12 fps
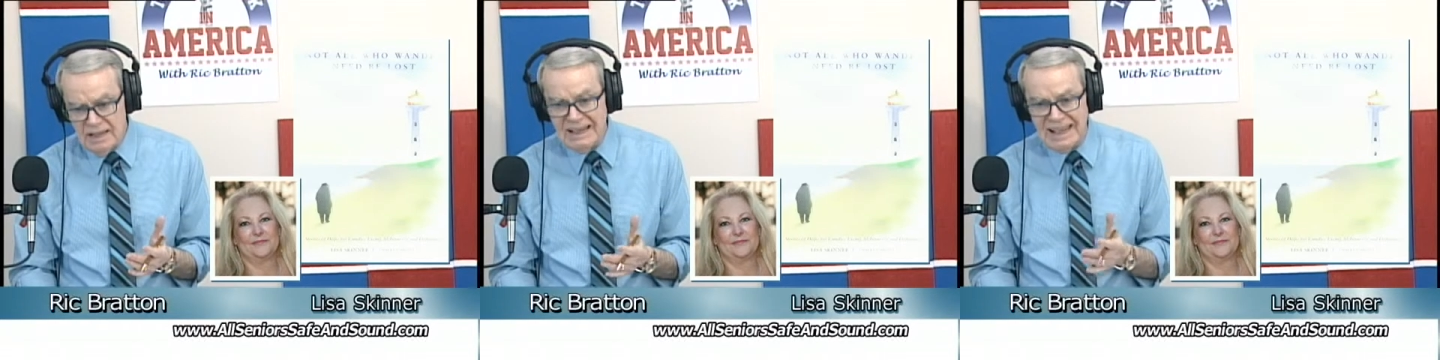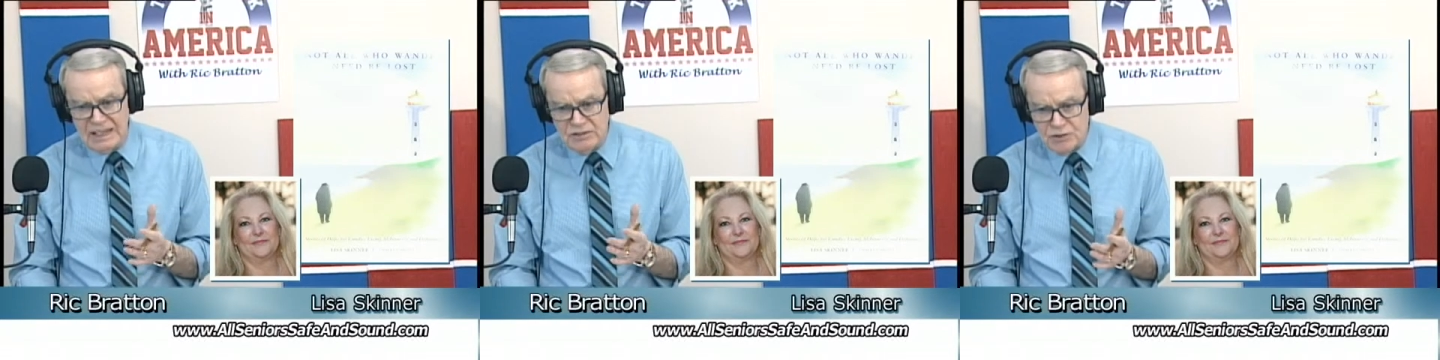
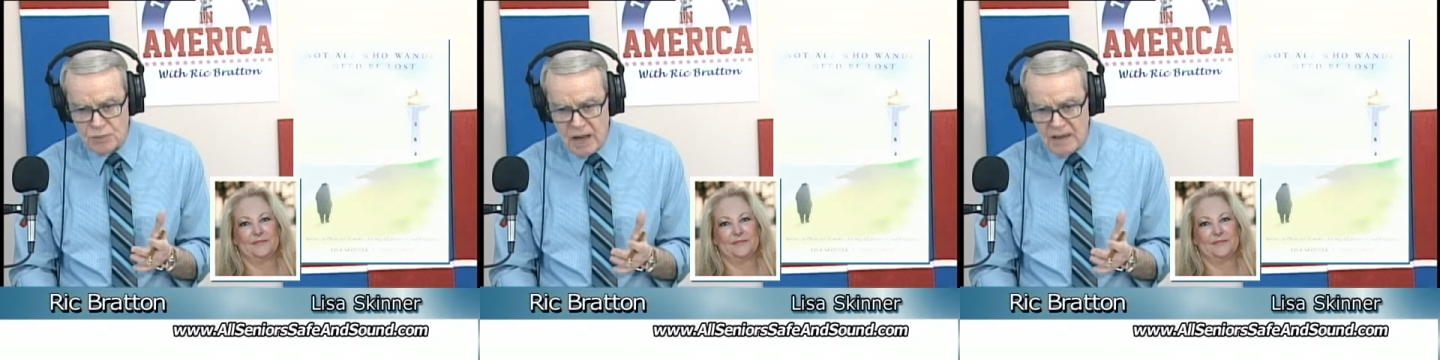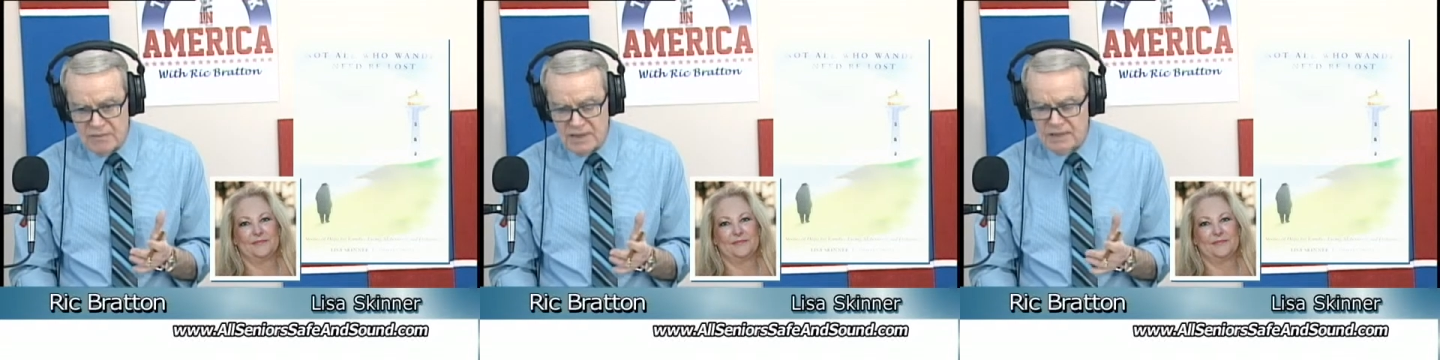Speaker 1: in
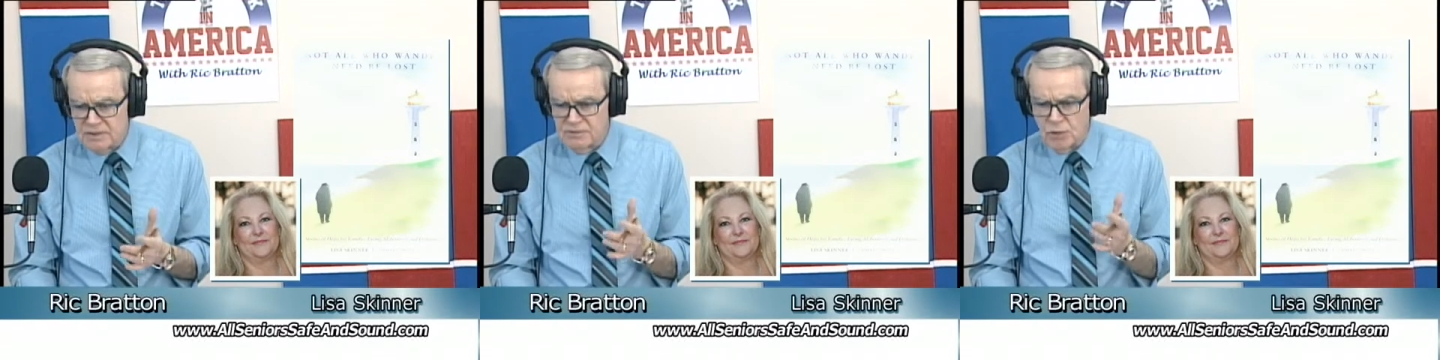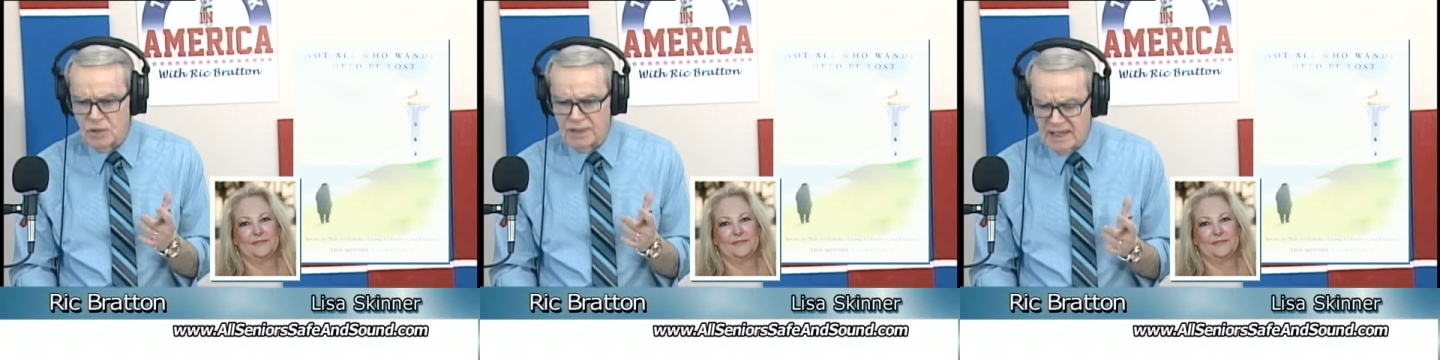traffic, a
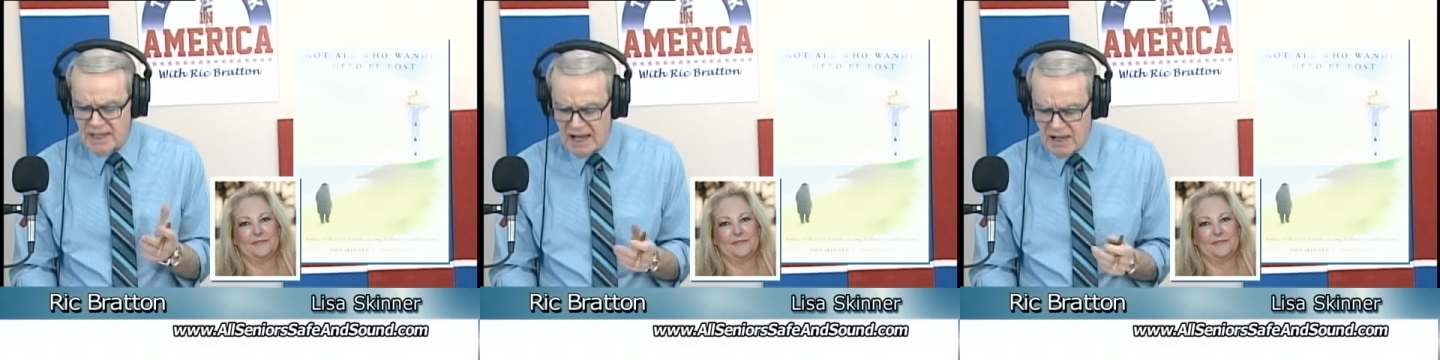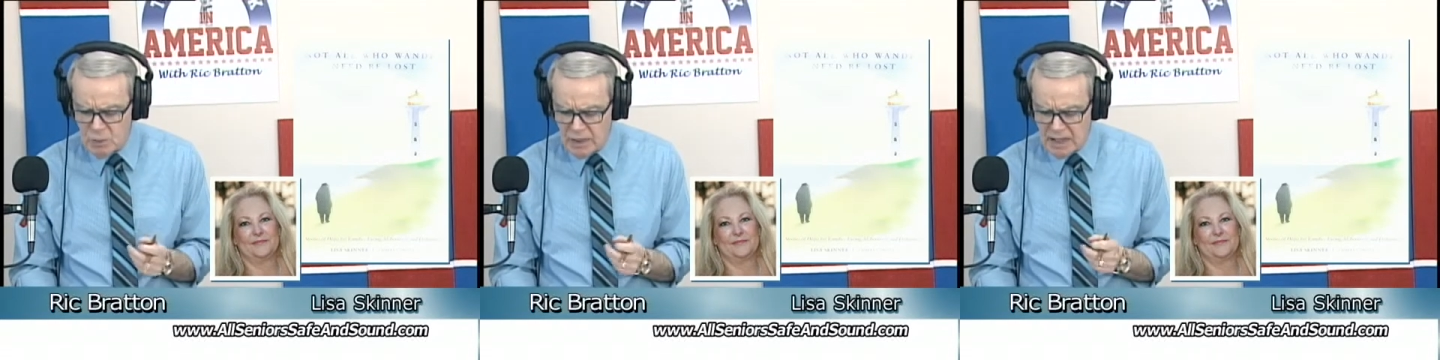4-lane
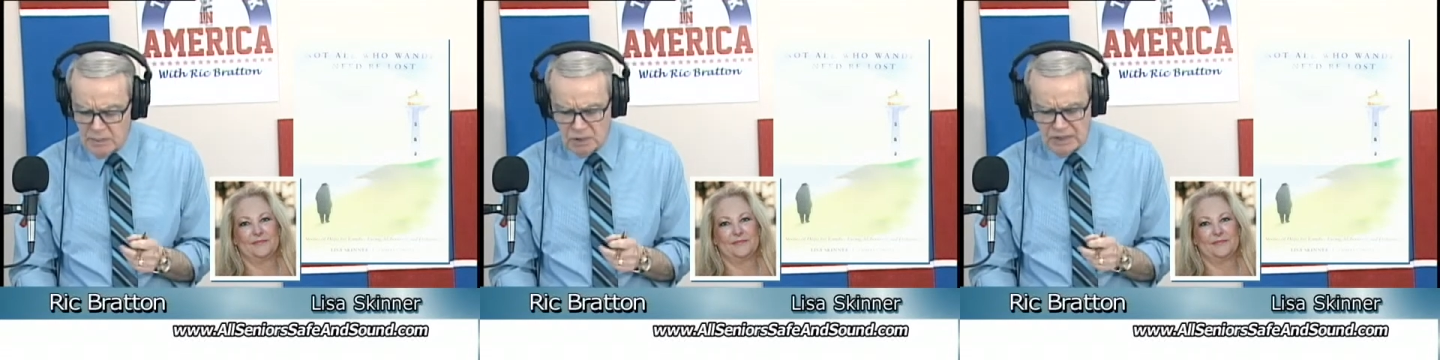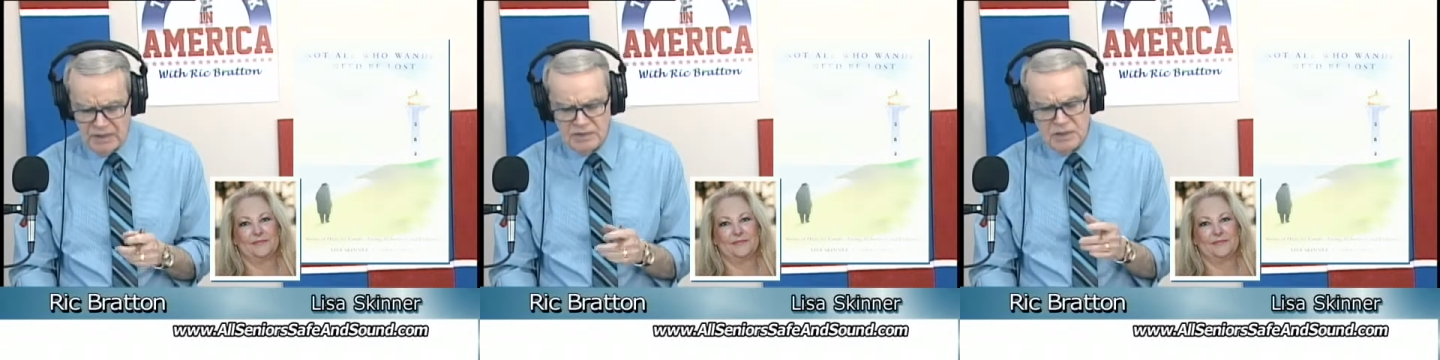highway, I
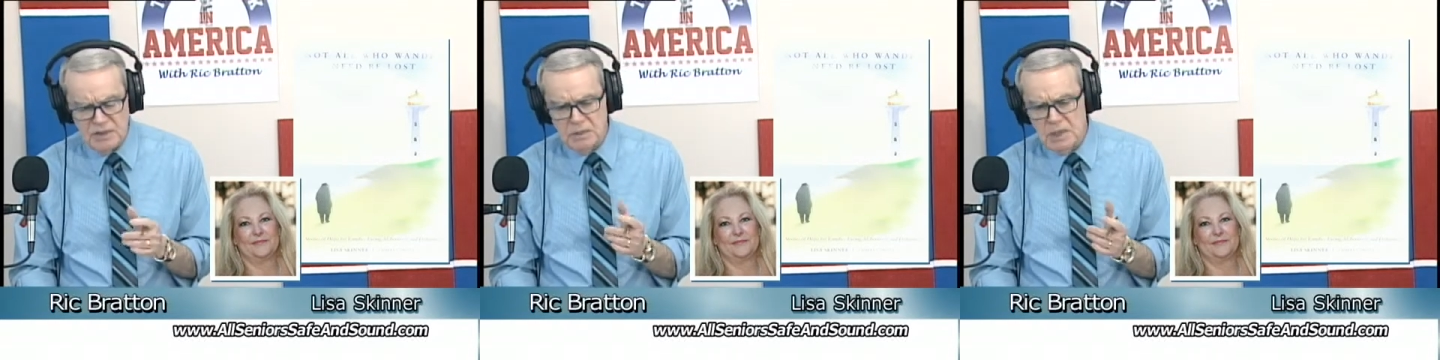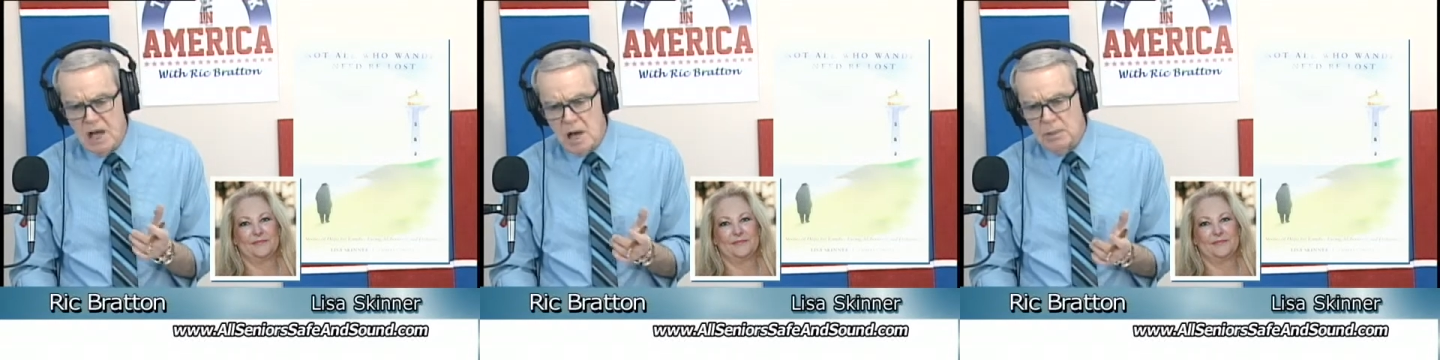believe, and the
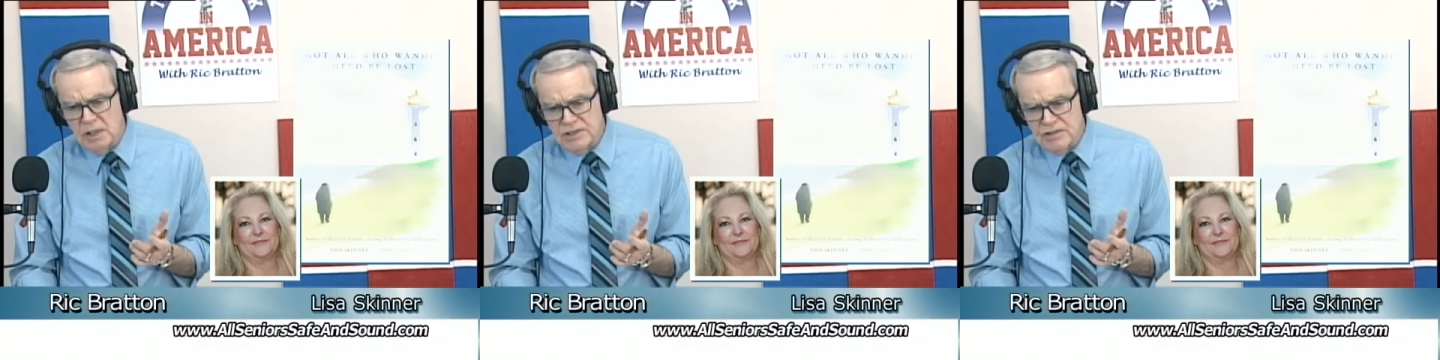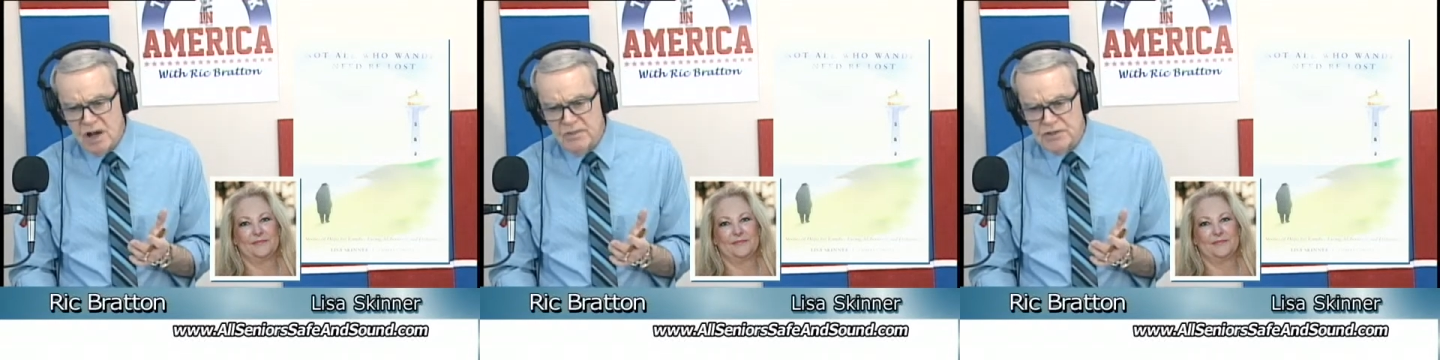police
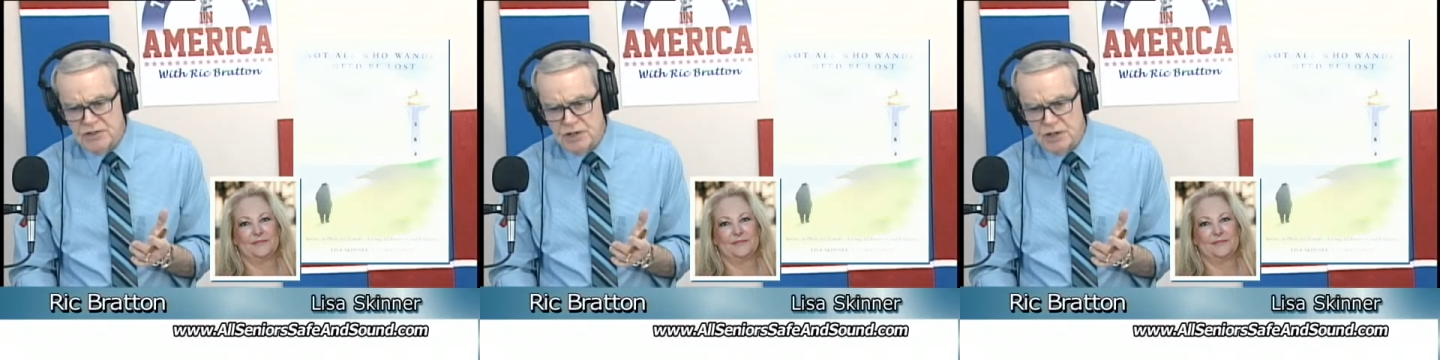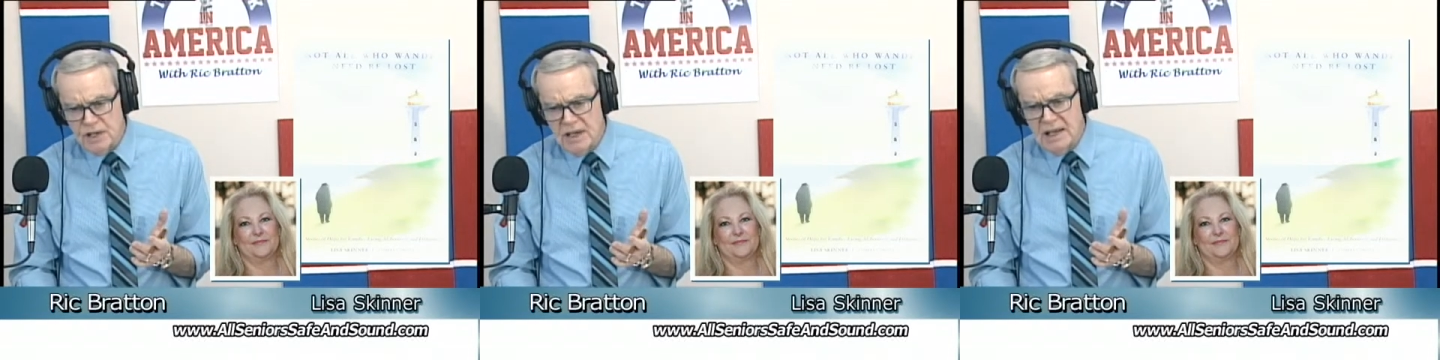officer